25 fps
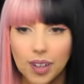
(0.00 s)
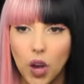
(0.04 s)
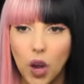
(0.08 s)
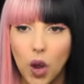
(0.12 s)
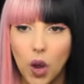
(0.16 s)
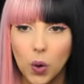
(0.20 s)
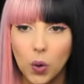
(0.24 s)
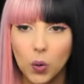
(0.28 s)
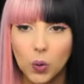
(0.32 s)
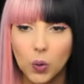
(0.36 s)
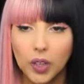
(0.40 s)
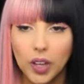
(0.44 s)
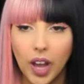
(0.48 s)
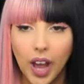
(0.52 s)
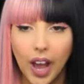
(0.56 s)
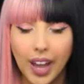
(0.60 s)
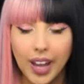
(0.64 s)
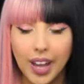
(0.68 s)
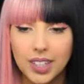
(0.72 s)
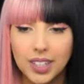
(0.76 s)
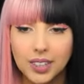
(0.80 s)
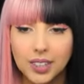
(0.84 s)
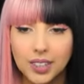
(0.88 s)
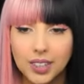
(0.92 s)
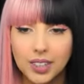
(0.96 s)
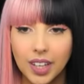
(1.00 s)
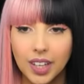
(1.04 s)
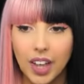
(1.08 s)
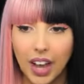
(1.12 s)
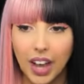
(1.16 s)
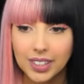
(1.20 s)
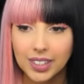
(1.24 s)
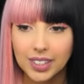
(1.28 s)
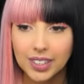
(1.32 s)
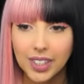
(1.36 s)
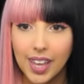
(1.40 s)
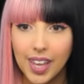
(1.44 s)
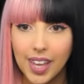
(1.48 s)
Oh, guys,
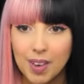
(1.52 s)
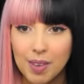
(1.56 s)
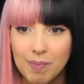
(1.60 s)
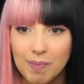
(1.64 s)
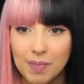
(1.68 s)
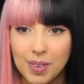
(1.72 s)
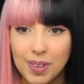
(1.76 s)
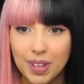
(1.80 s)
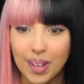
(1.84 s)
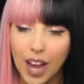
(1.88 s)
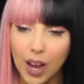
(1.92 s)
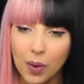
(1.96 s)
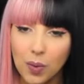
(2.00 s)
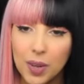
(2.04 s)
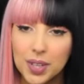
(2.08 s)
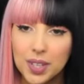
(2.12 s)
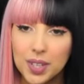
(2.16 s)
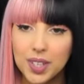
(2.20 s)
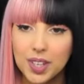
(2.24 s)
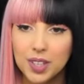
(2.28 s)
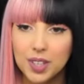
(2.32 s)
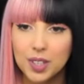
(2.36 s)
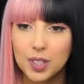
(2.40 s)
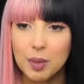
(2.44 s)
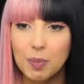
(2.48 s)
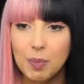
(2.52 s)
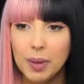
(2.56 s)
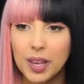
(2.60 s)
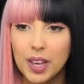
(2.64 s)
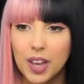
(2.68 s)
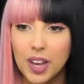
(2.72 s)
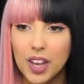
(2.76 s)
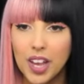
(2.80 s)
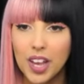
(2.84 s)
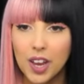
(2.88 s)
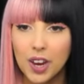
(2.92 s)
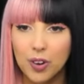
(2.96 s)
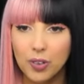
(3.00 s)
that's him. How is it to be
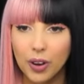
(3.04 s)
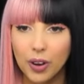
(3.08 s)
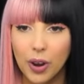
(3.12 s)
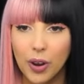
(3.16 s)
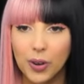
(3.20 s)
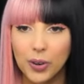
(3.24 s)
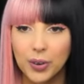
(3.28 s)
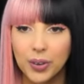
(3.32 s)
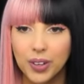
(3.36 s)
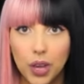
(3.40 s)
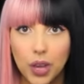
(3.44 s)
a hero?